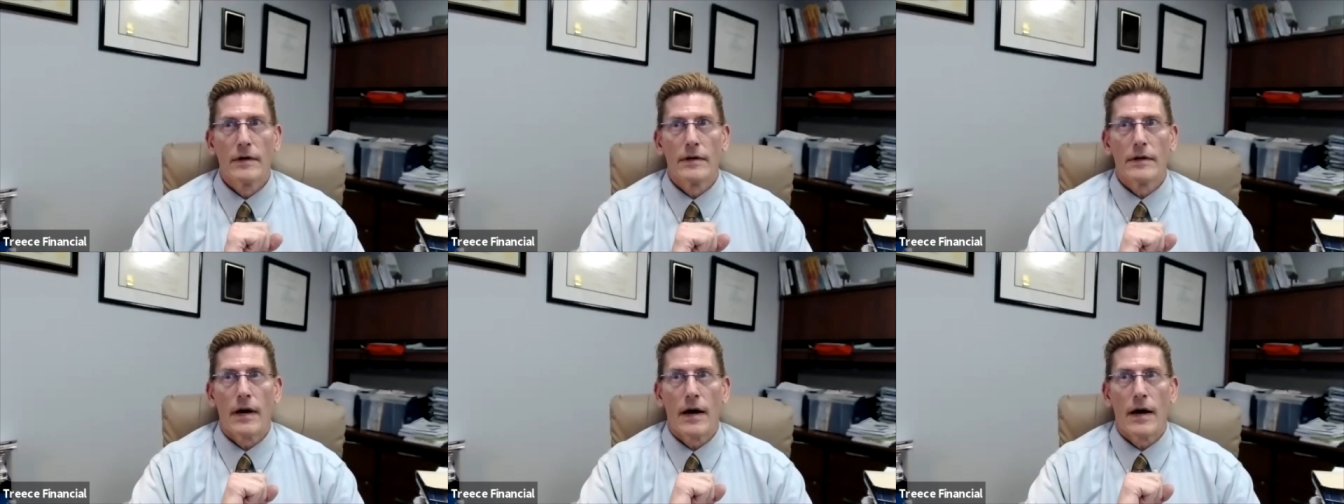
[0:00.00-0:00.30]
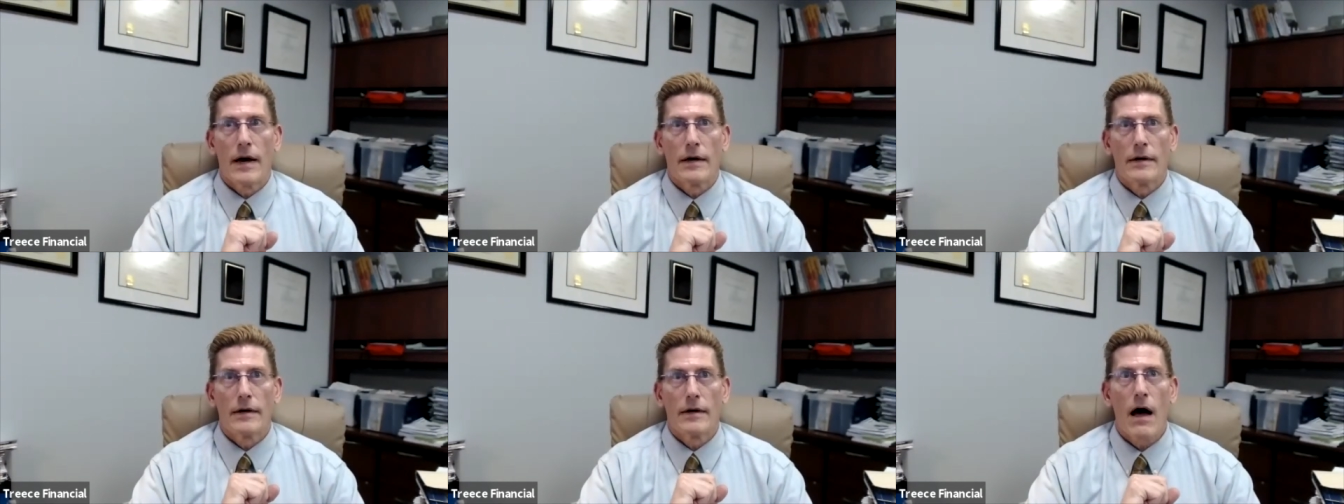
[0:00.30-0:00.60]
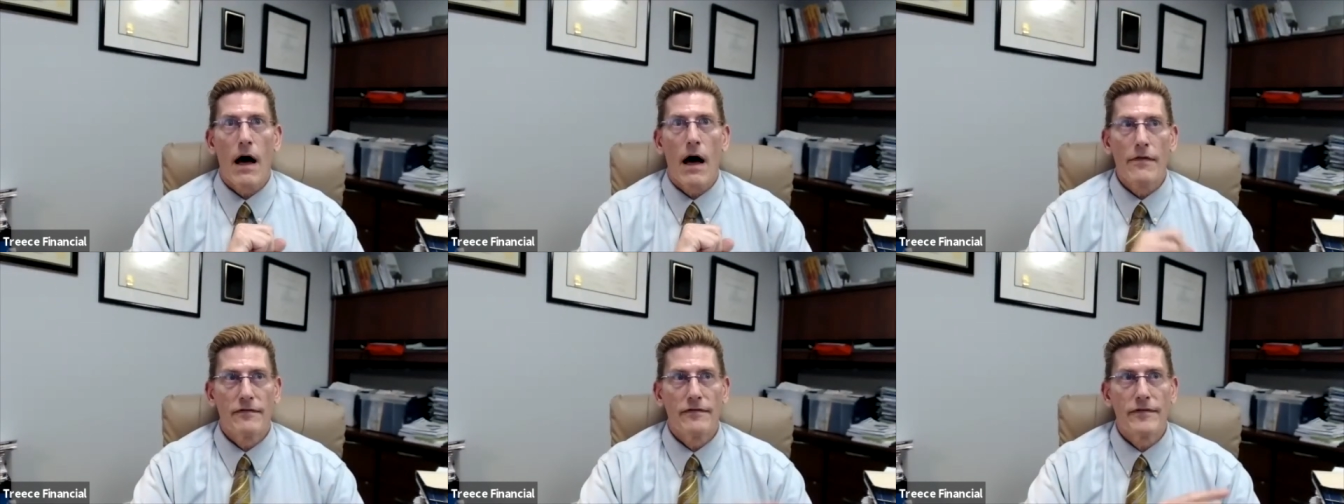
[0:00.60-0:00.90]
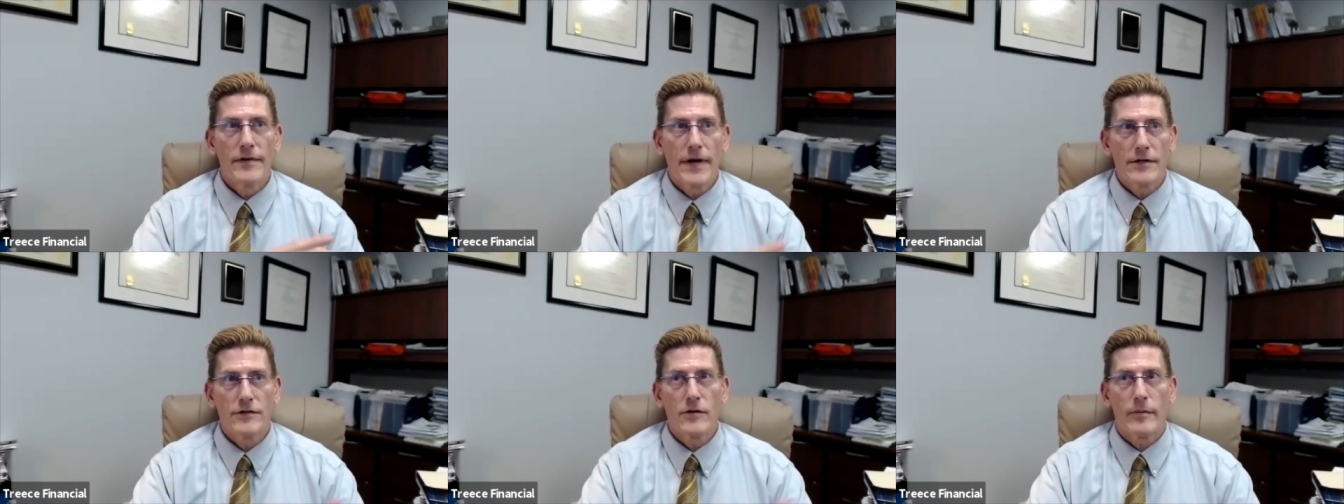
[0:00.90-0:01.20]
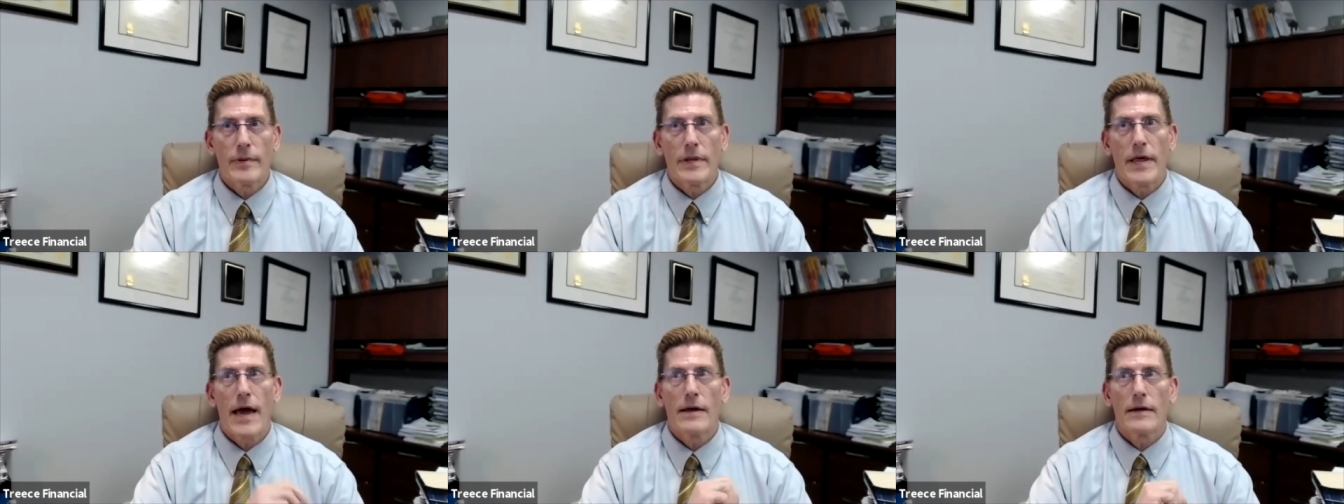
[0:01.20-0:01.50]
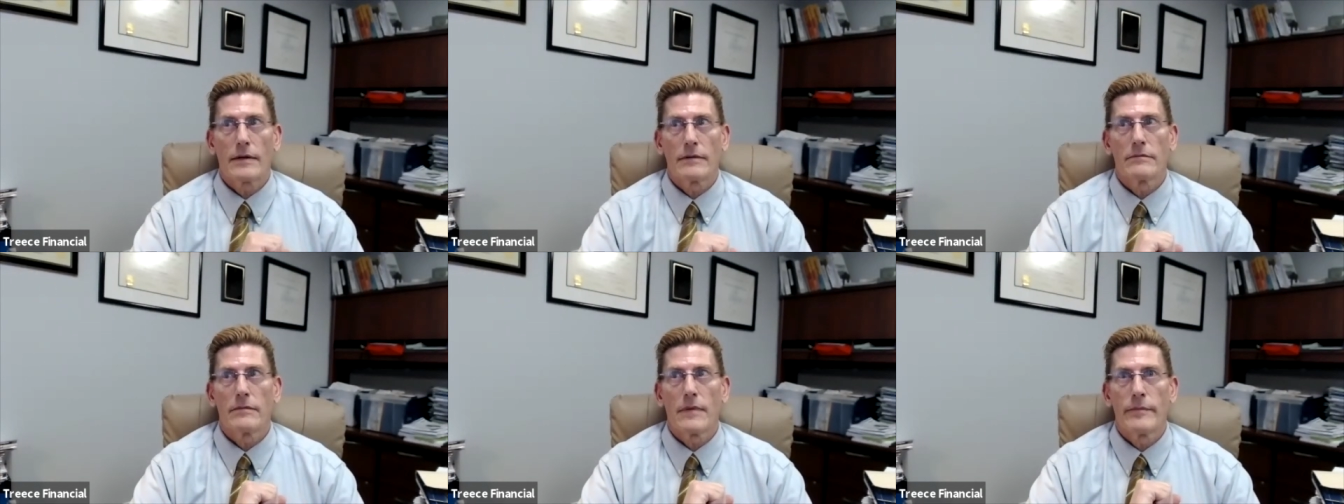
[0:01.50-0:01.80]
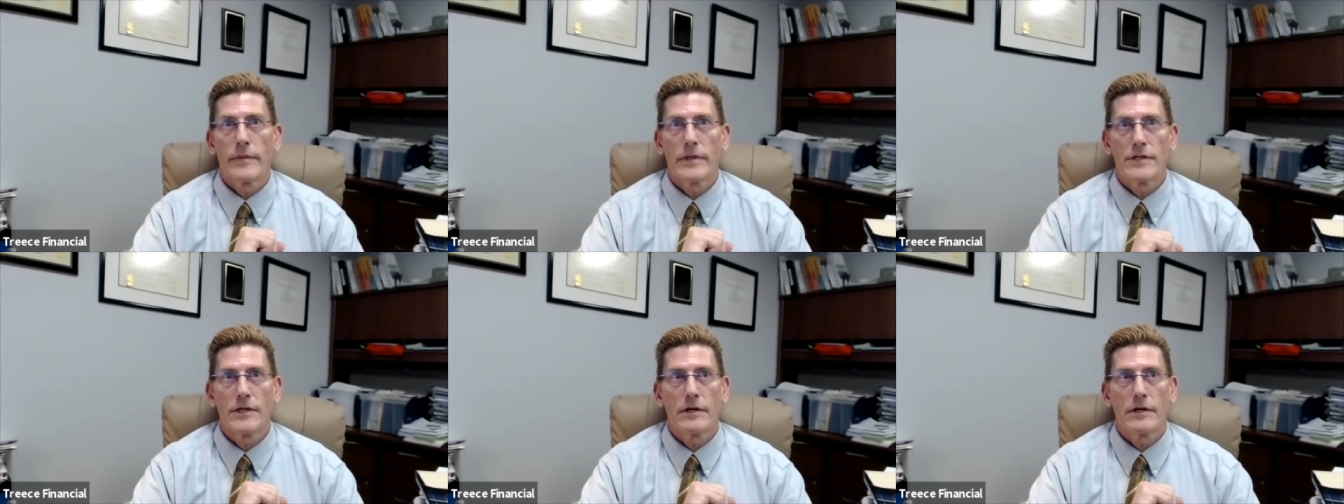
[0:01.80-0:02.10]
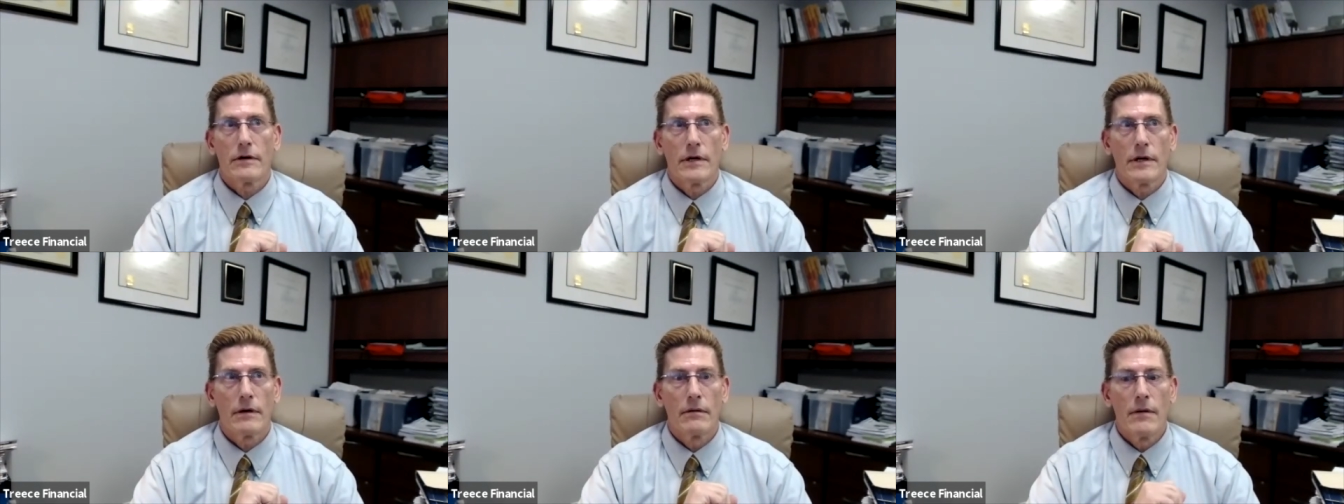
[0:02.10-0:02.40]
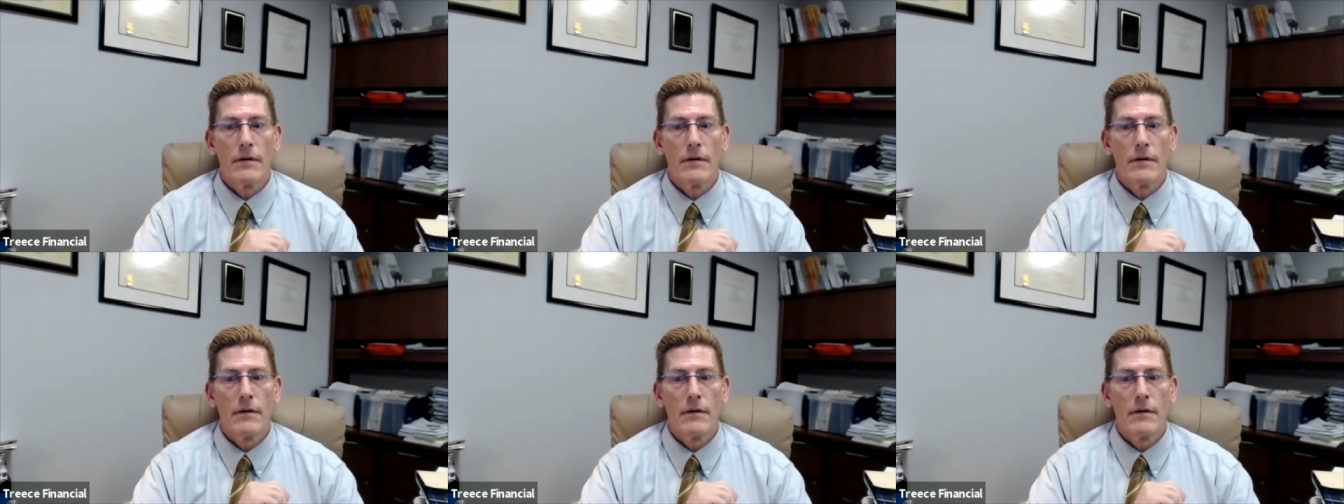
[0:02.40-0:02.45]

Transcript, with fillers: uh, all the financial planning material.